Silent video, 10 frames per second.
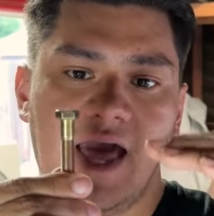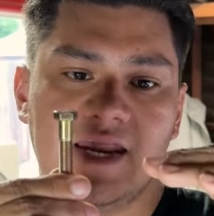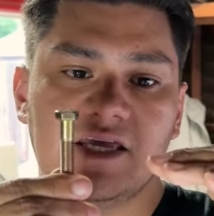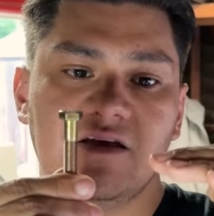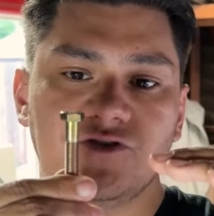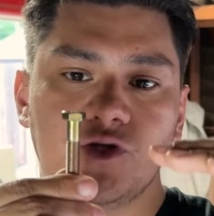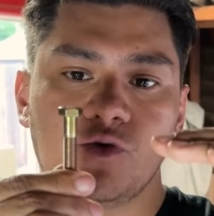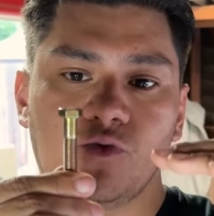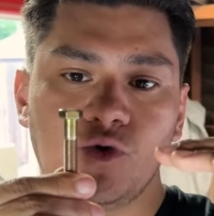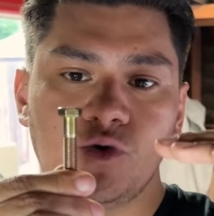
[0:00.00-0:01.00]
and it gives you
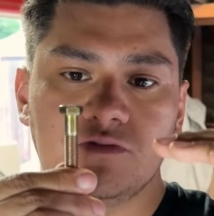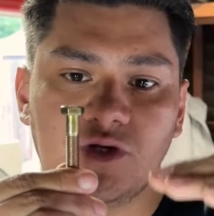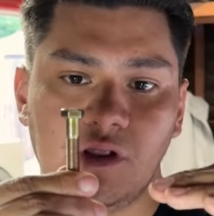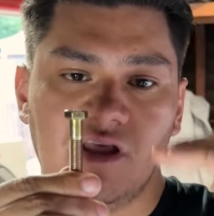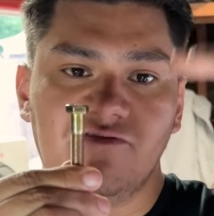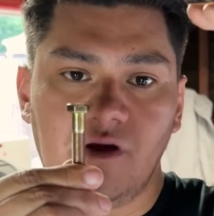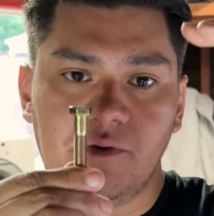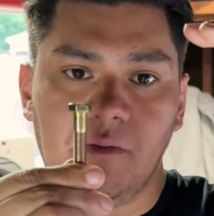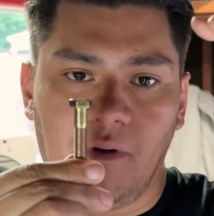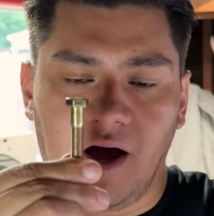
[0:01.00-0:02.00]
the room to lift
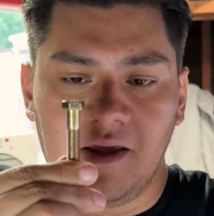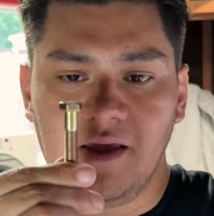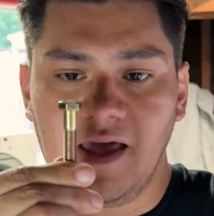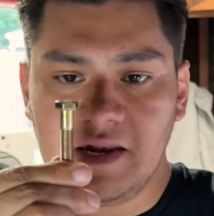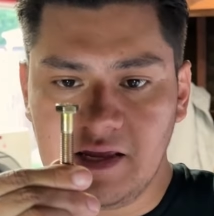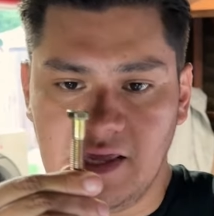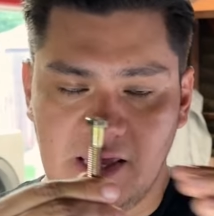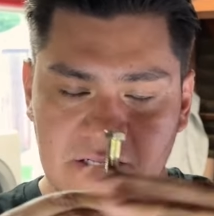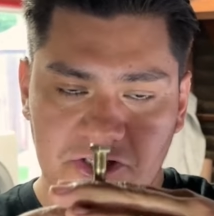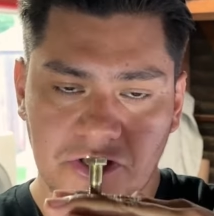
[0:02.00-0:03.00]
up your body and
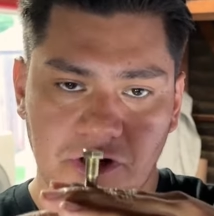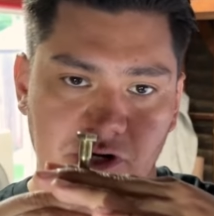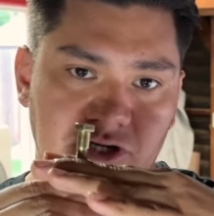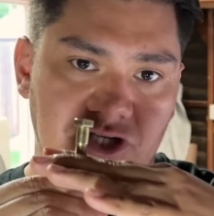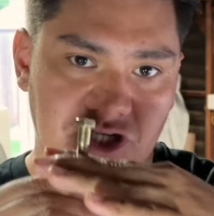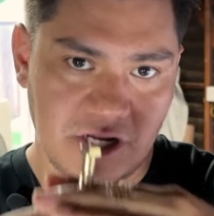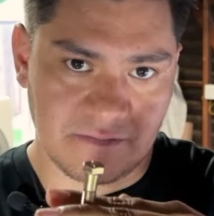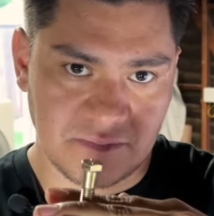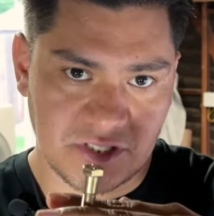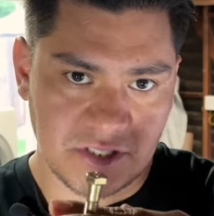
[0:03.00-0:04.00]
insert your
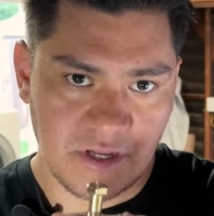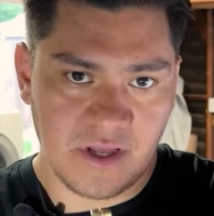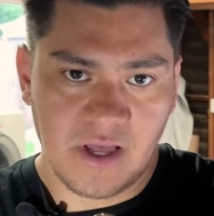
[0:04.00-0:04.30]
shims.